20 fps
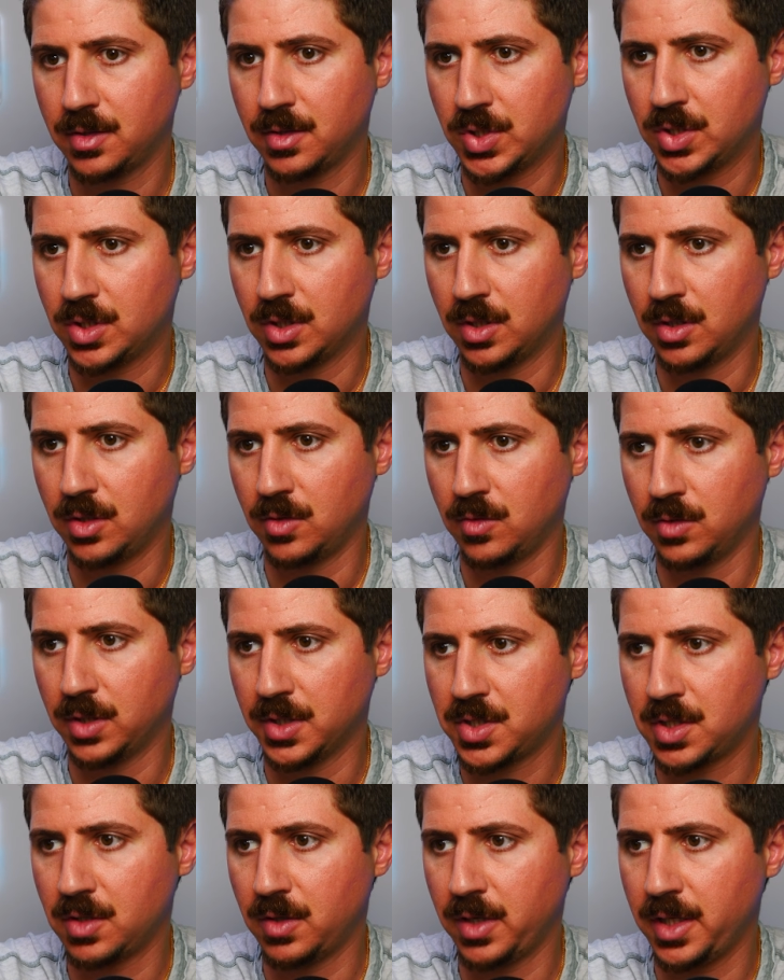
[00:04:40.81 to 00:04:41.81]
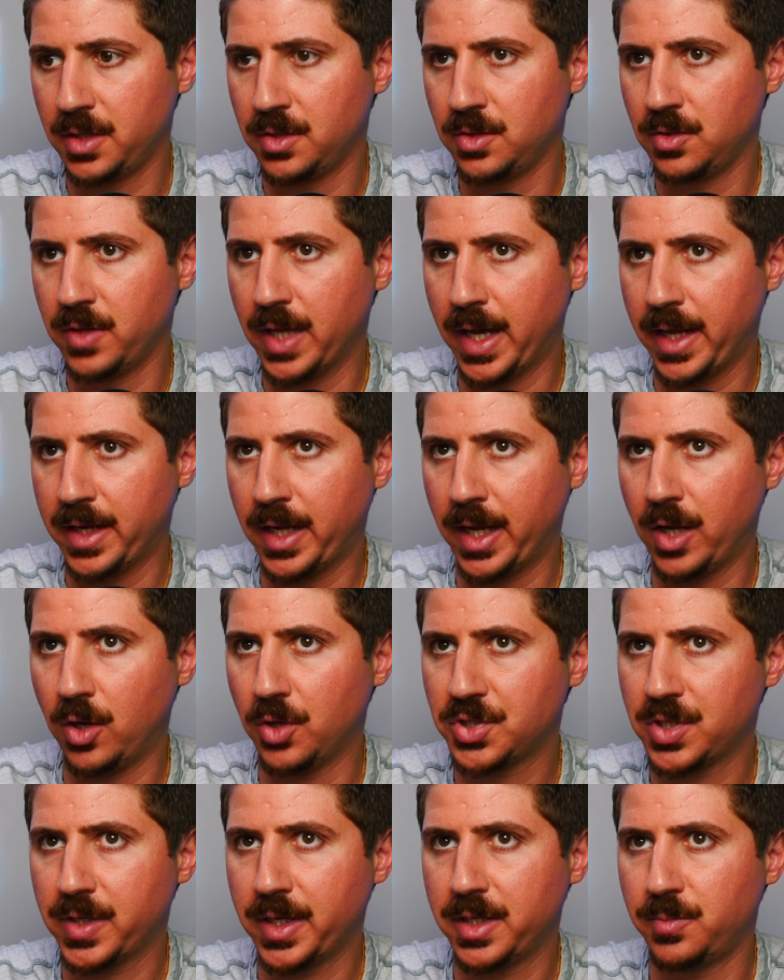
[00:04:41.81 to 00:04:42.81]
So let's go ahead and do that. And I
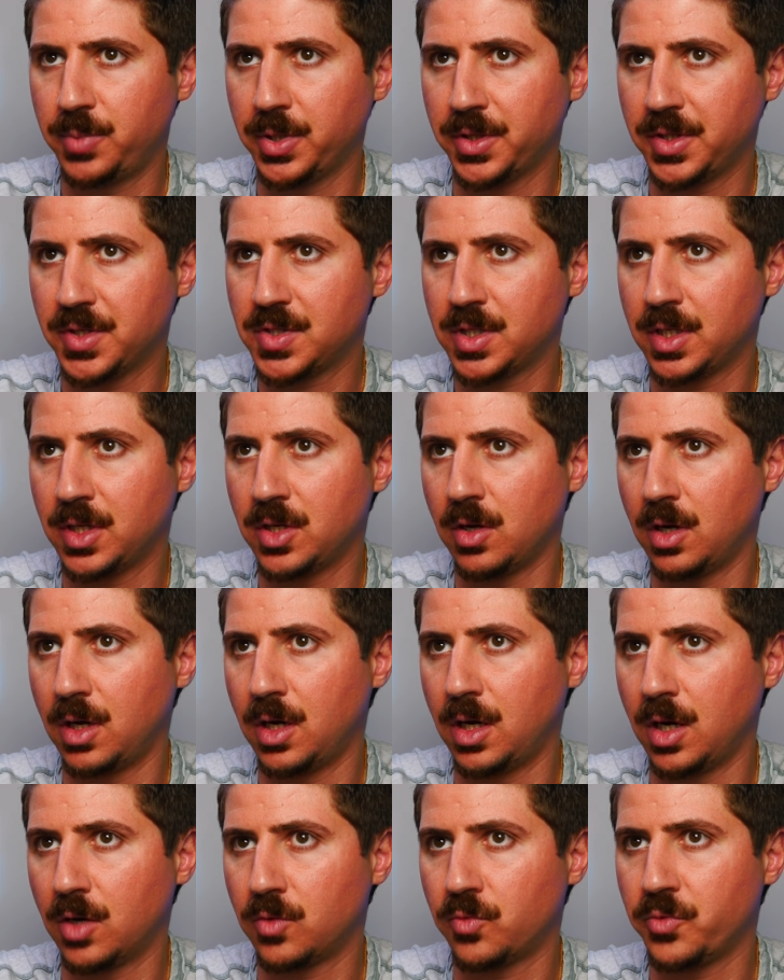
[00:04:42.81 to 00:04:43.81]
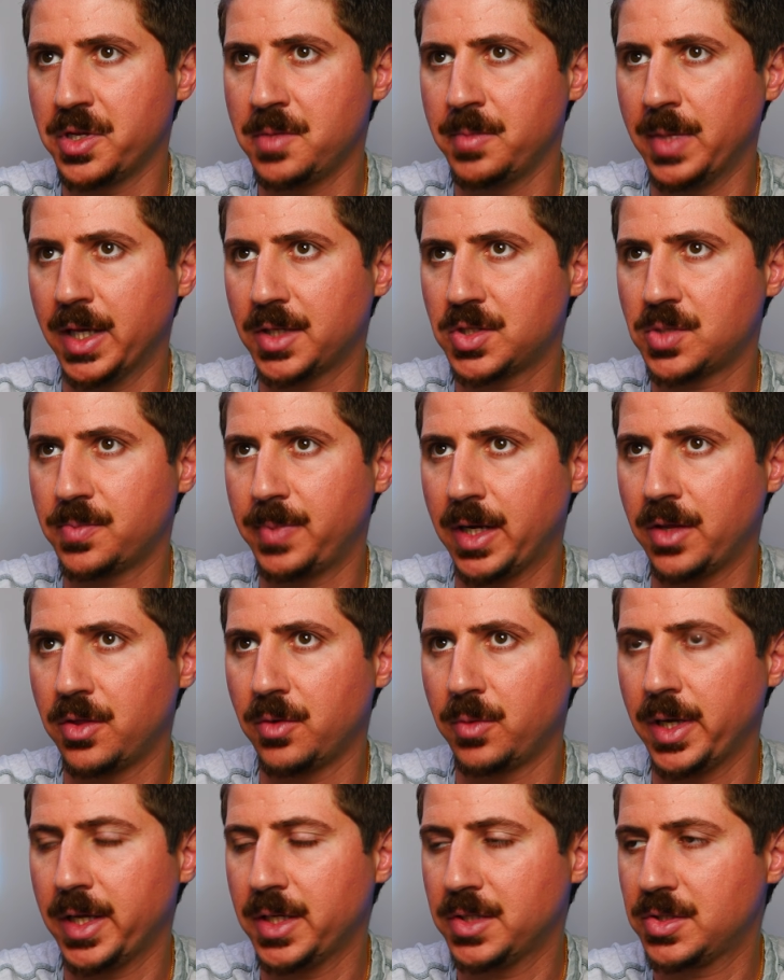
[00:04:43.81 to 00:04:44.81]
also had to put this in a remix, by the way.